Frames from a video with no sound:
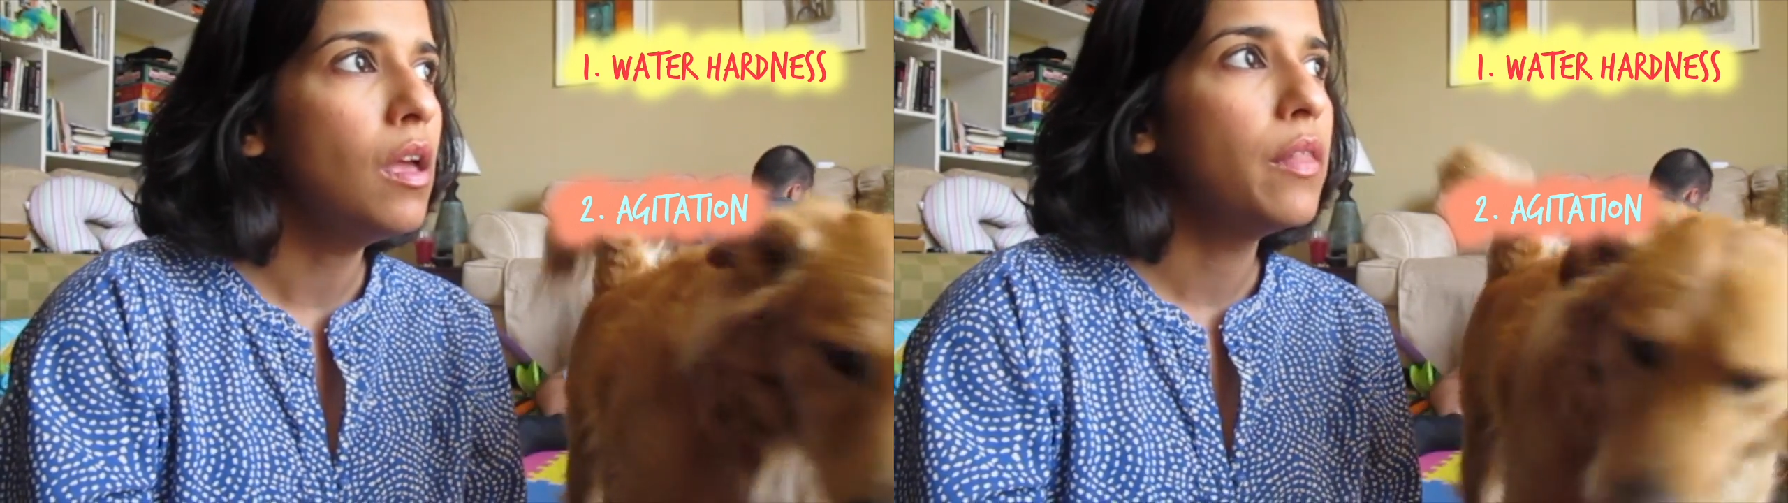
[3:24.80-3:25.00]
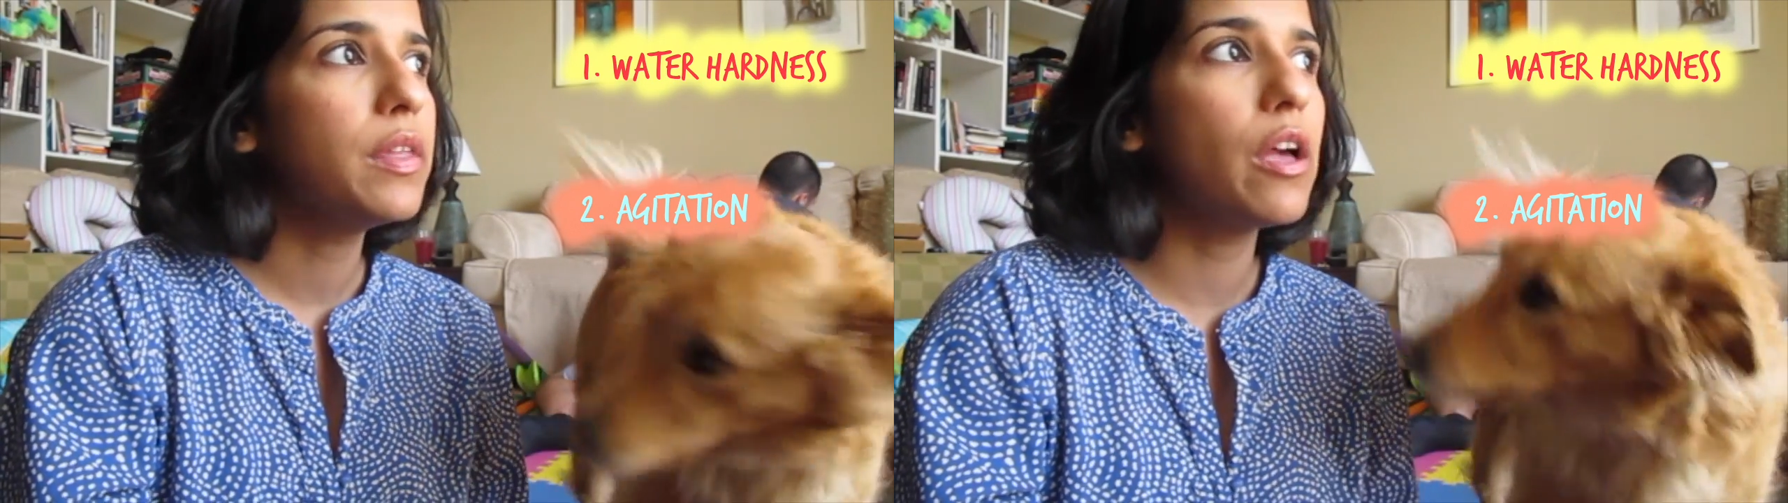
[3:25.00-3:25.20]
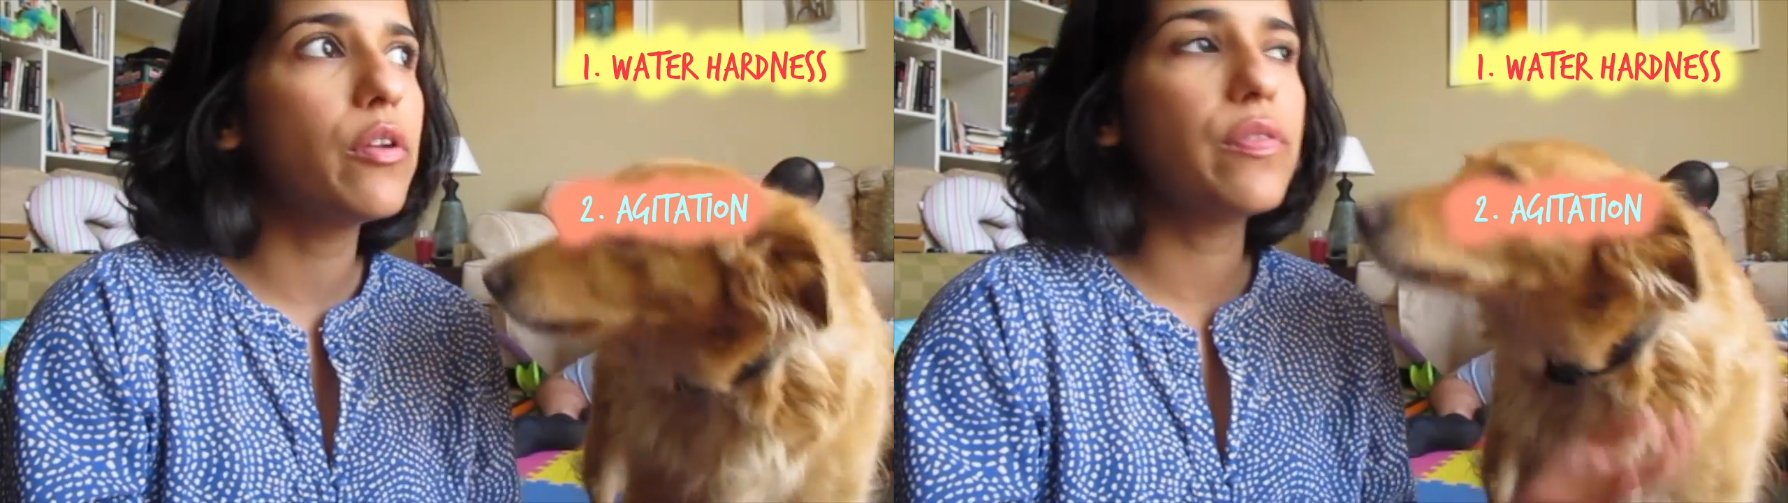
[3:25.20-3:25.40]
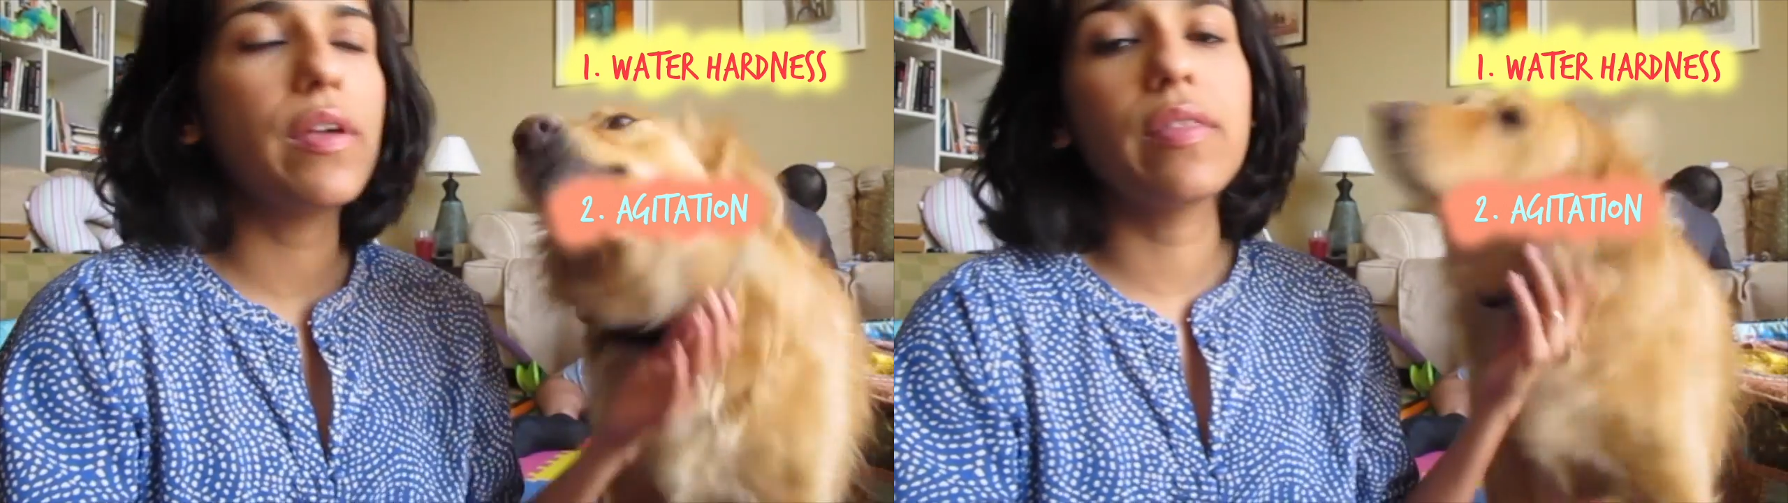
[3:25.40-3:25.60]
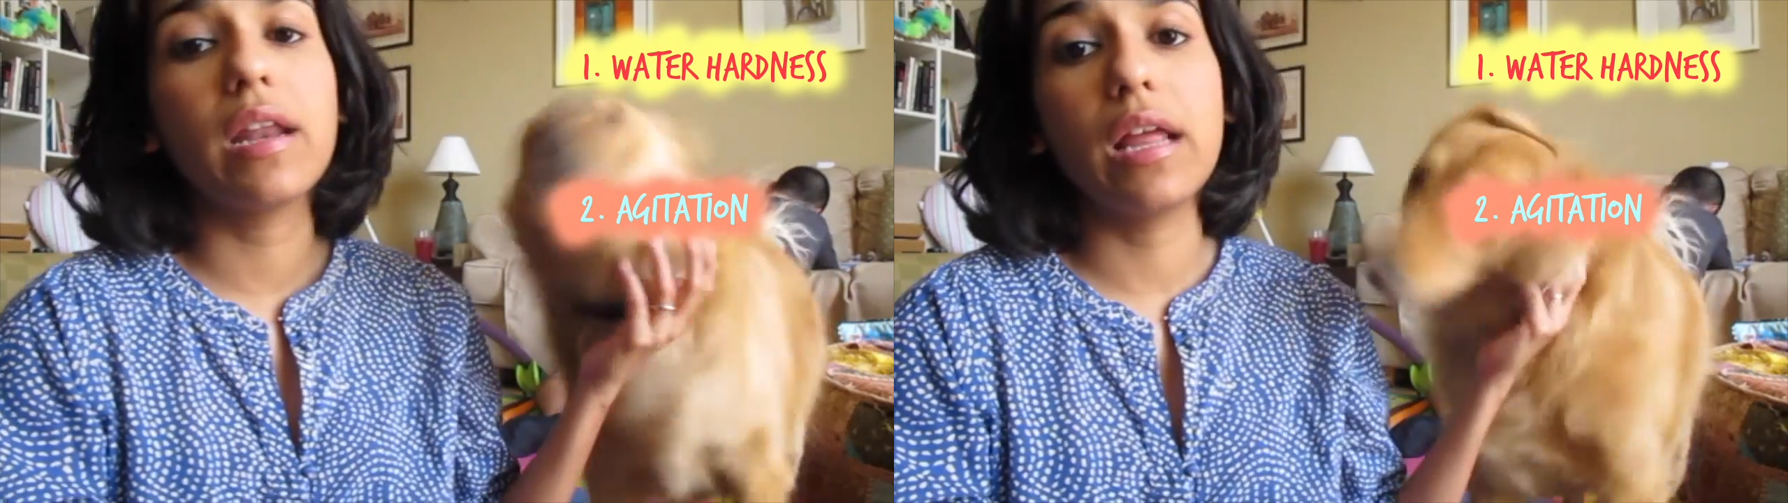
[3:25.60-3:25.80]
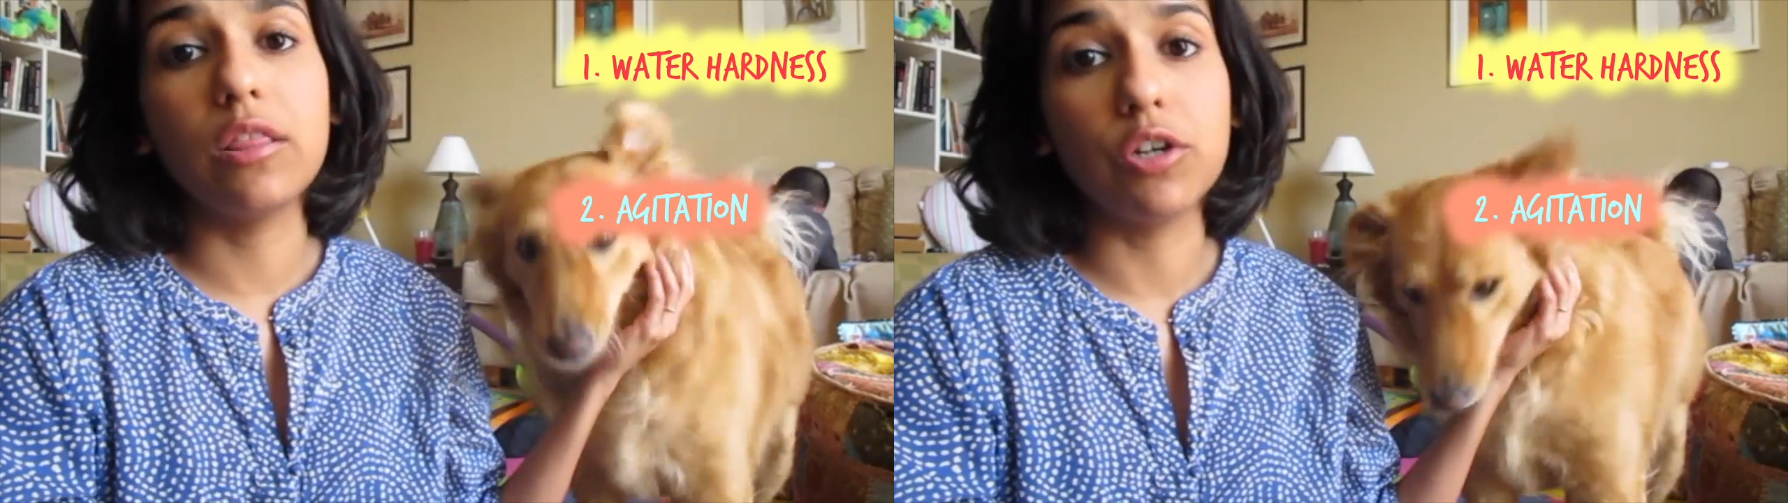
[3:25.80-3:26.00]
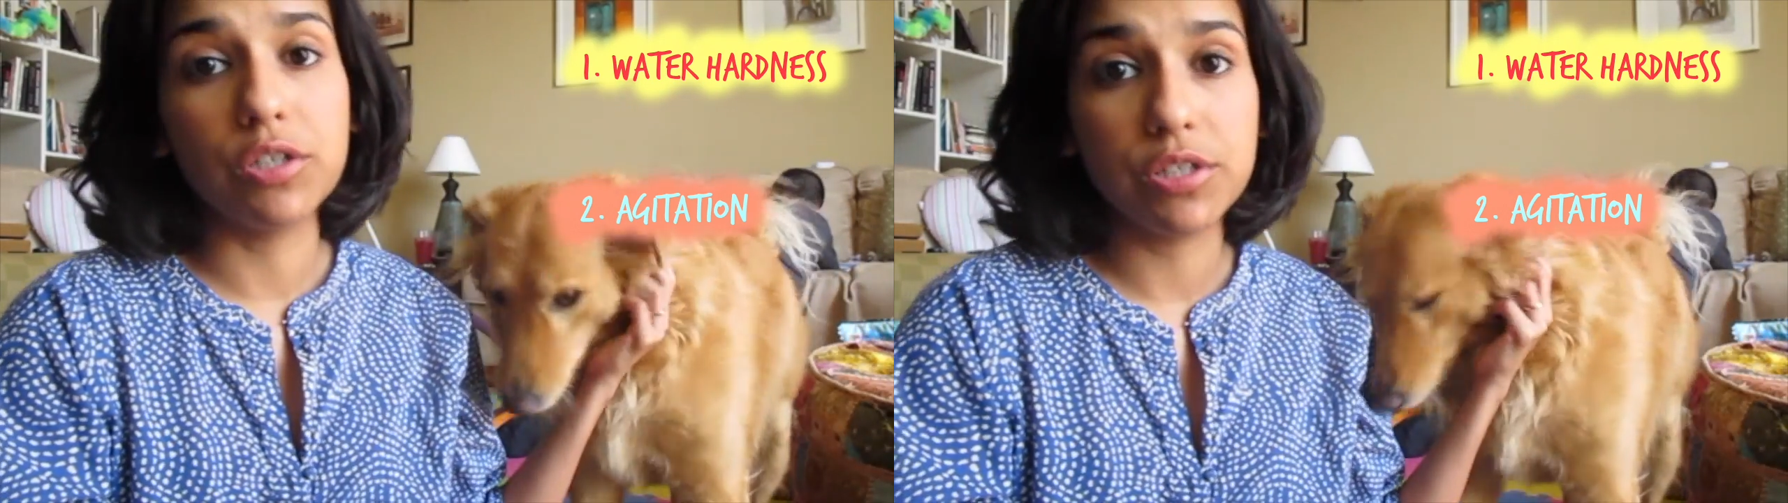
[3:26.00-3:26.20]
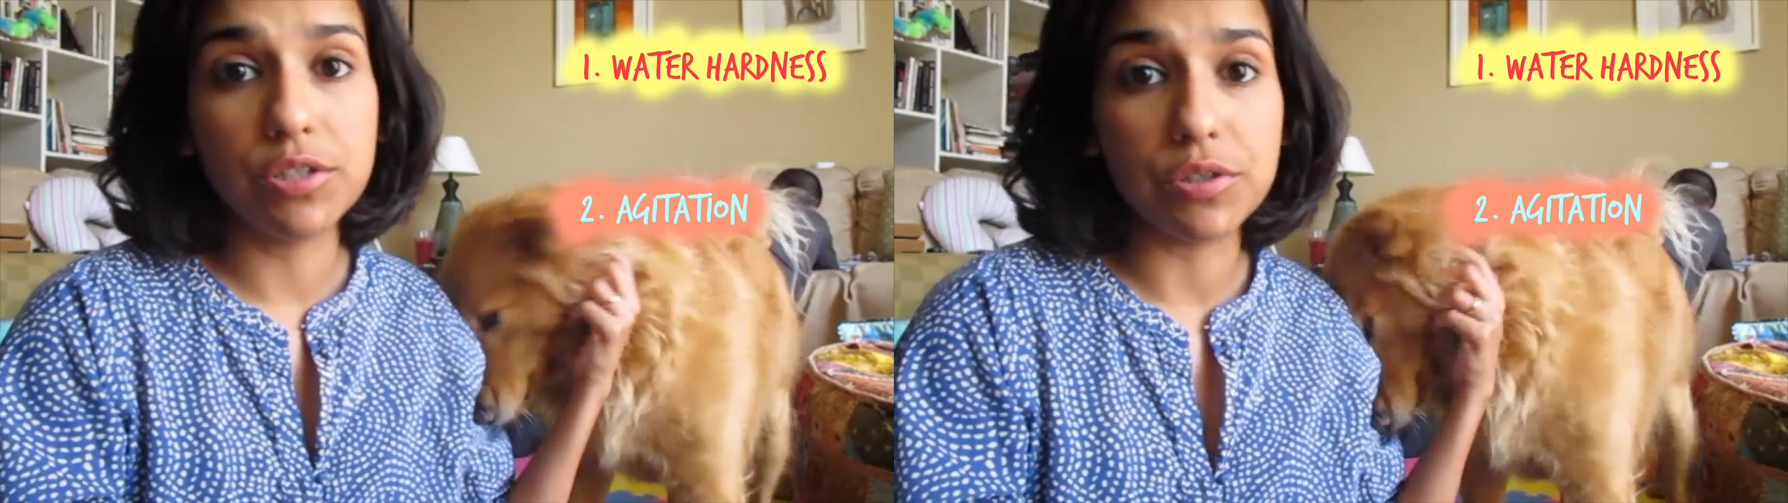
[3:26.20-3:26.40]
The other thing that I
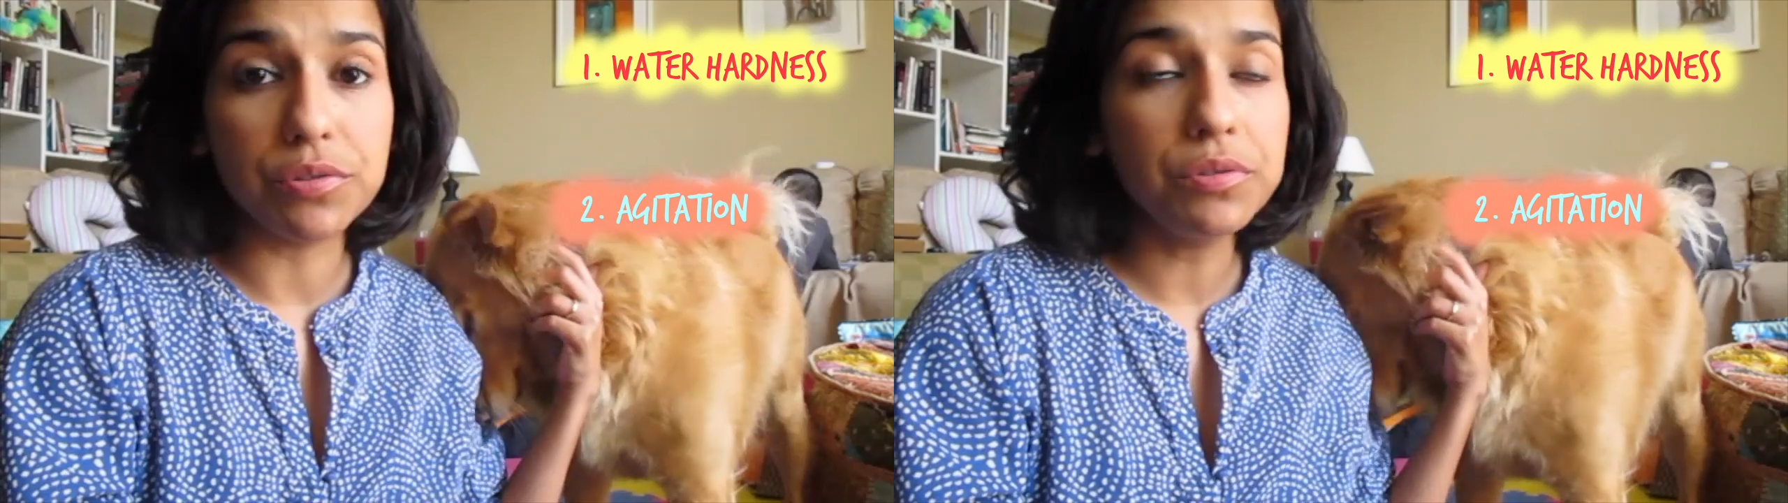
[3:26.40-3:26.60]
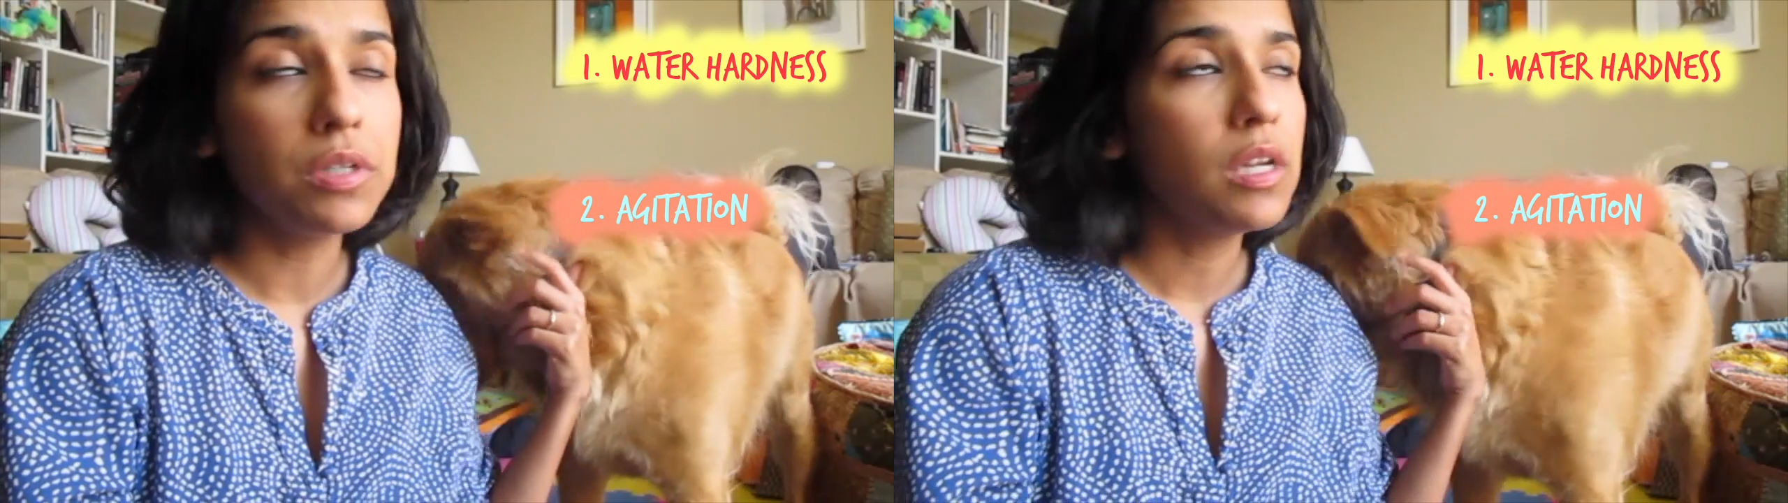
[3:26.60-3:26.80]
learned to do